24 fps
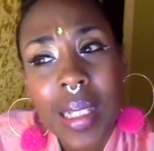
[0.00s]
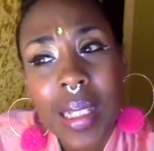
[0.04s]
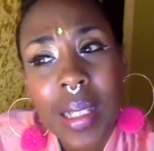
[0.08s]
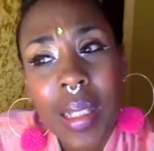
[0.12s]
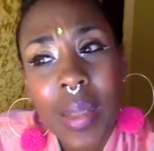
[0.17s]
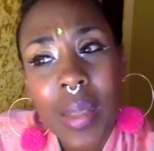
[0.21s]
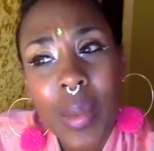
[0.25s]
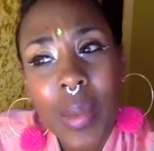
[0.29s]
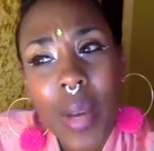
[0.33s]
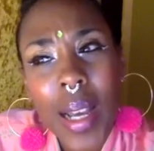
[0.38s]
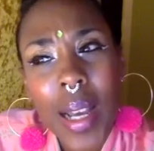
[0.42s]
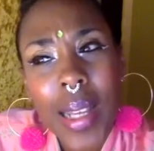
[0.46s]

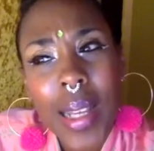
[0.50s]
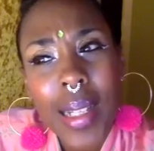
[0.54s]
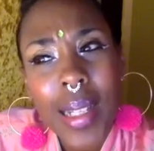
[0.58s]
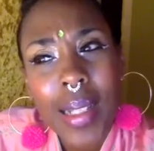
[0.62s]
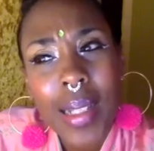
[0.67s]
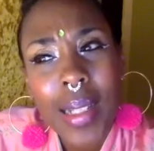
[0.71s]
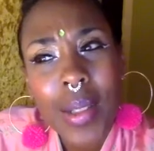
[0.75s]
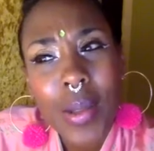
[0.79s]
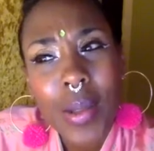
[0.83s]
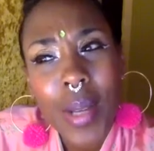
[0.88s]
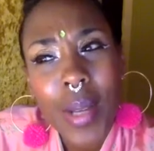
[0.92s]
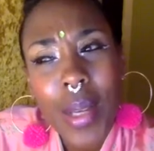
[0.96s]
why
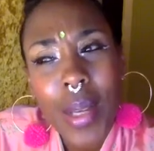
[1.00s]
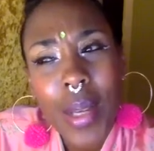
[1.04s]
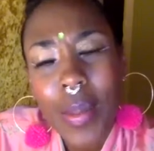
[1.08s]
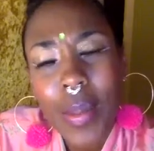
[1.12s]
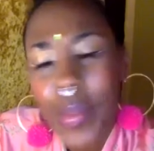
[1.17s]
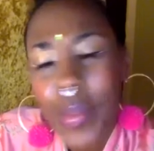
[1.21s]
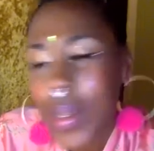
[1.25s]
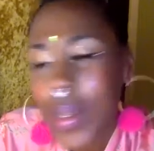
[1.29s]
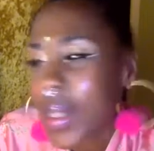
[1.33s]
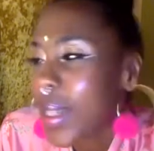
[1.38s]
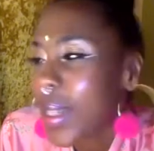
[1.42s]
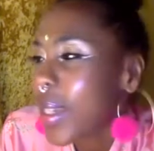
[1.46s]
do I
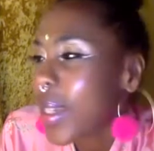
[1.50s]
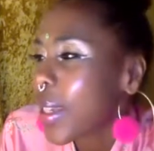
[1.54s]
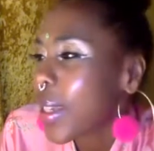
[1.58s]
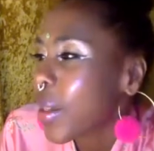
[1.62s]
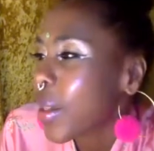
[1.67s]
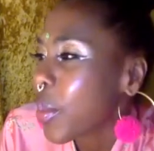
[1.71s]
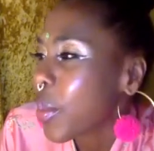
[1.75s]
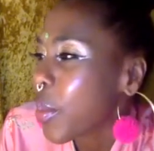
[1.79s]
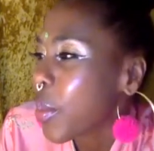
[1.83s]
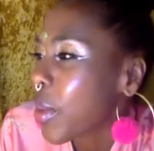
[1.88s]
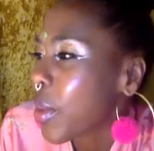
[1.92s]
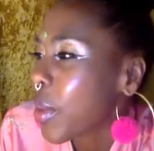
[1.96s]
pity
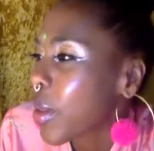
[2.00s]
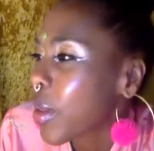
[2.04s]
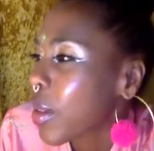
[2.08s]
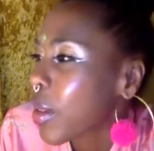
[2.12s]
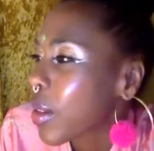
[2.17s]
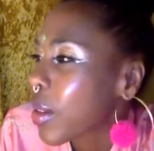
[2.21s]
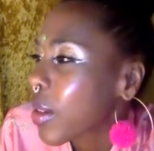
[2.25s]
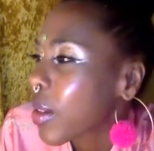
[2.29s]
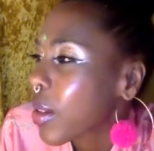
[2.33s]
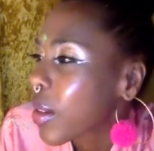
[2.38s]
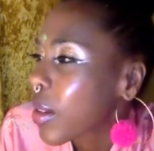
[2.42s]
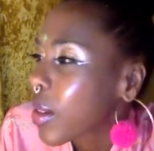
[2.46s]
him
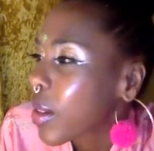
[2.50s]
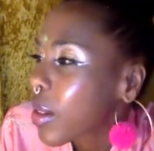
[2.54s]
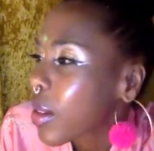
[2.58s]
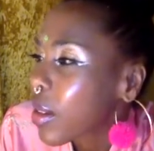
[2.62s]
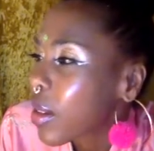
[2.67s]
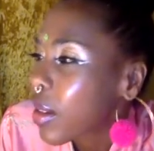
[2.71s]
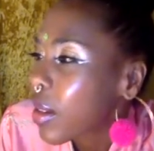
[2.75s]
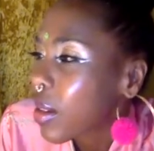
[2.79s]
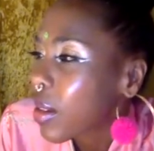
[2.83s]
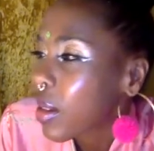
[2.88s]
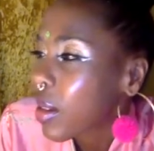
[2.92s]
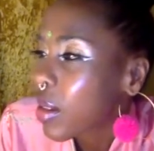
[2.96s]

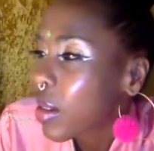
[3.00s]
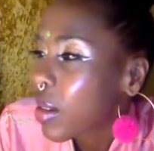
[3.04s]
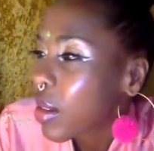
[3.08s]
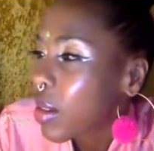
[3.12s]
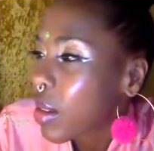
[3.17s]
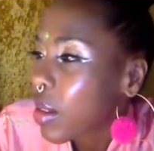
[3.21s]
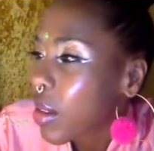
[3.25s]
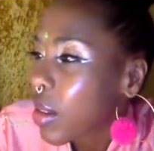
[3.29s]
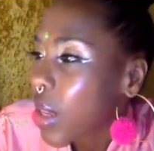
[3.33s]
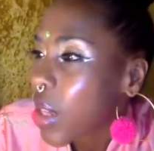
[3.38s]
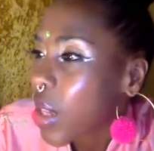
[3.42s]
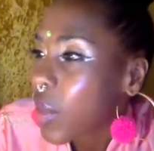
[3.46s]

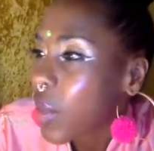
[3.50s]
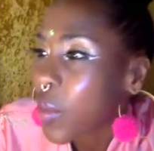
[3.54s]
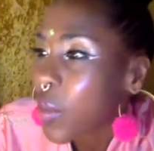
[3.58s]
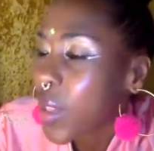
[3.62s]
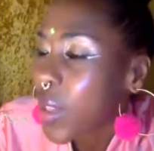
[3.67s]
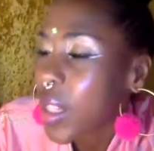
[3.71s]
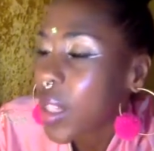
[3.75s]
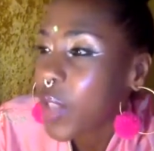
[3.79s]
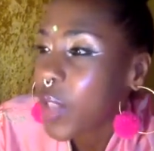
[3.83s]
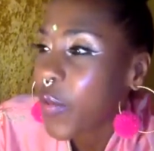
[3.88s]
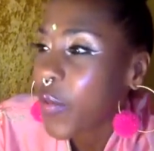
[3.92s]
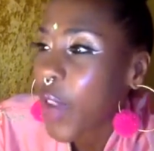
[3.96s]
that with
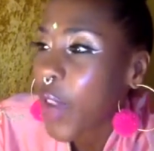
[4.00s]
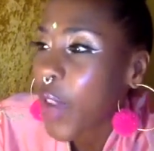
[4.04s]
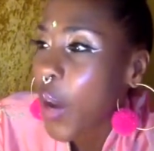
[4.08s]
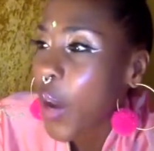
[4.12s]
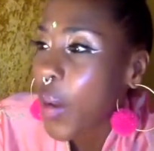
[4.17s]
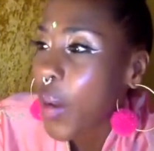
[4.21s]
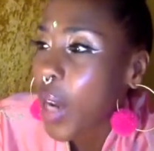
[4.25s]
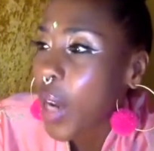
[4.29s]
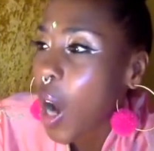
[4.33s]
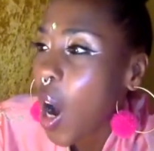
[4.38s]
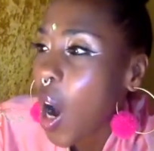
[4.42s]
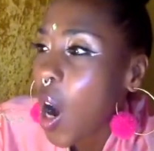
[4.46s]
his
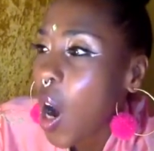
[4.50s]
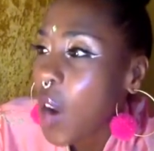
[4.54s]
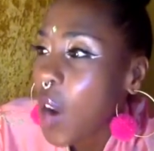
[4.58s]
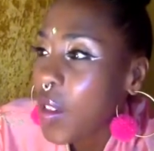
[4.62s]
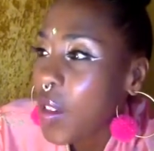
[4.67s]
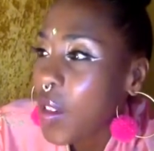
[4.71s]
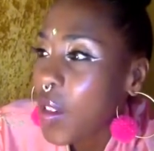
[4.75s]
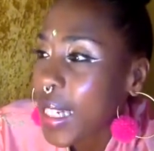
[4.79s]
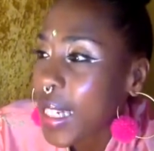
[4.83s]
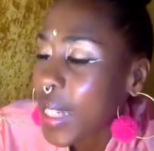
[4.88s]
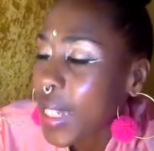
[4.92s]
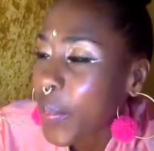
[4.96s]
very
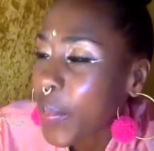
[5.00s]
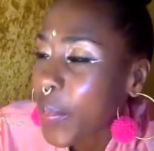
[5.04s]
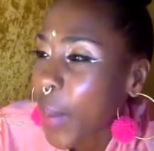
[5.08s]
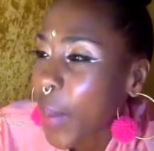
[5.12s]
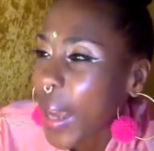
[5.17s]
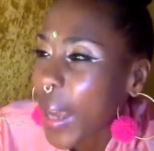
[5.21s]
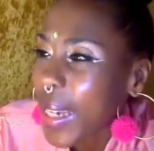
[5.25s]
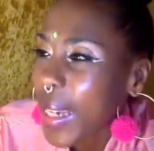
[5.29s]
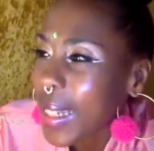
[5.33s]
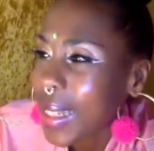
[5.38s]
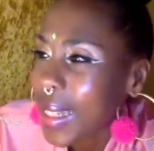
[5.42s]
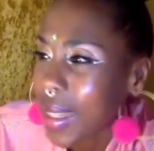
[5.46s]
heart
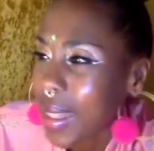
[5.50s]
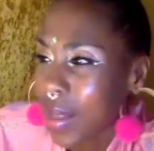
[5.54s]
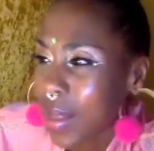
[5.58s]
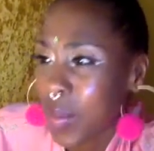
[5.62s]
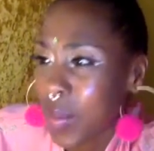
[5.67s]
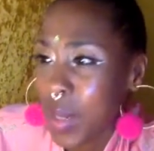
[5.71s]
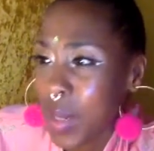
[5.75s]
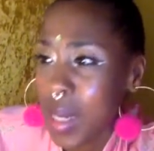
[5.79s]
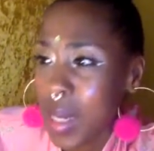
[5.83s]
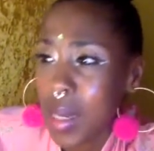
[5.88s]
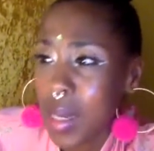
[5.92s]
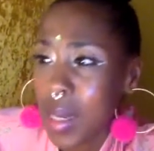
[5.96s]
despiseth
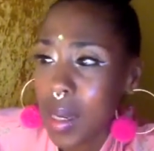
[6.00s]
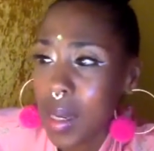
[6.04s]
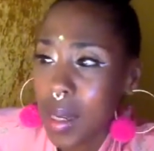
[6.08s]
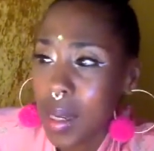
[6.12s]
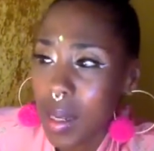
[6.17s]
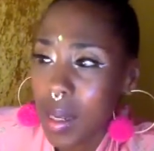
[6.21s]
me?